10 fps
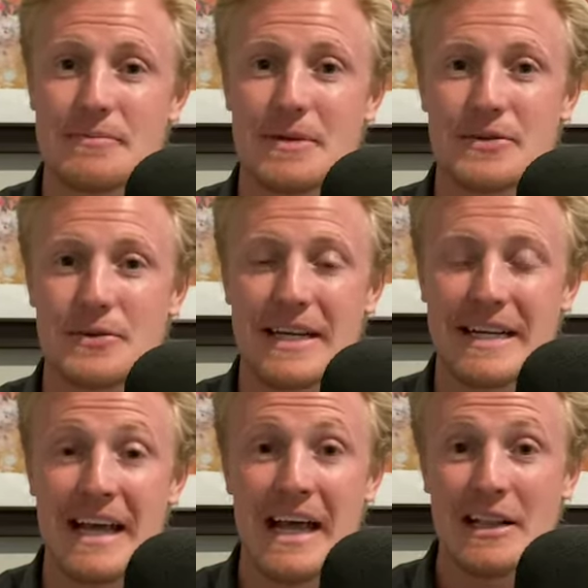
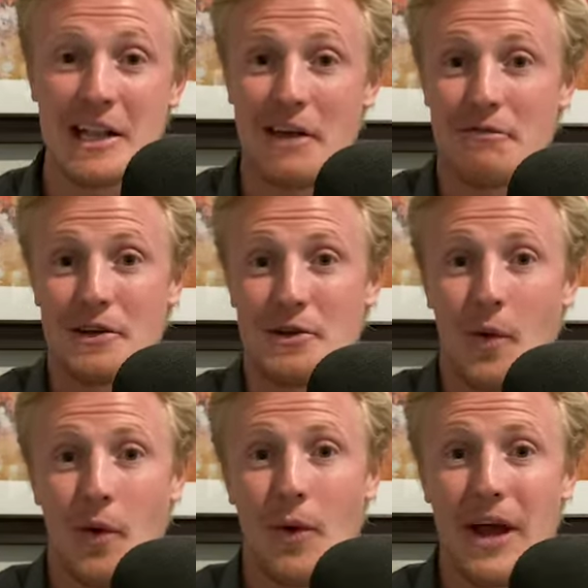between life in
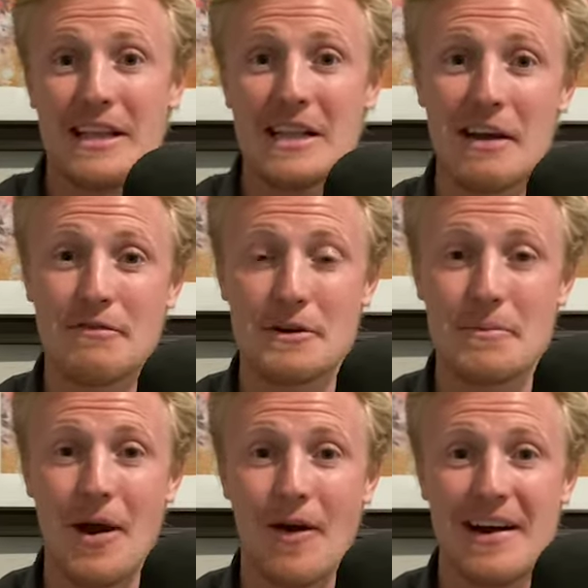Norway, life in
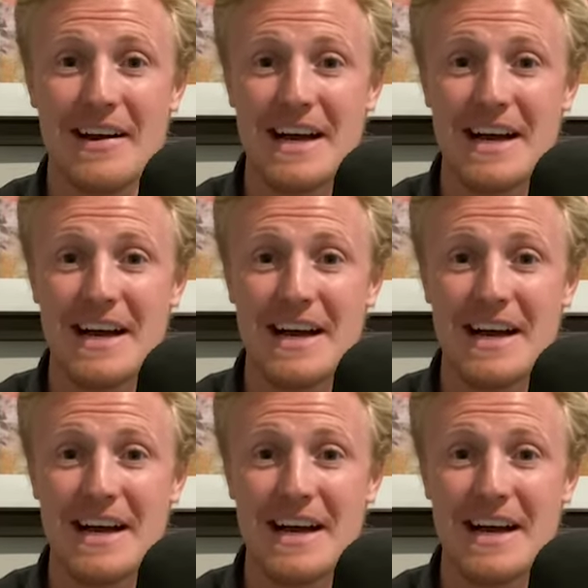America.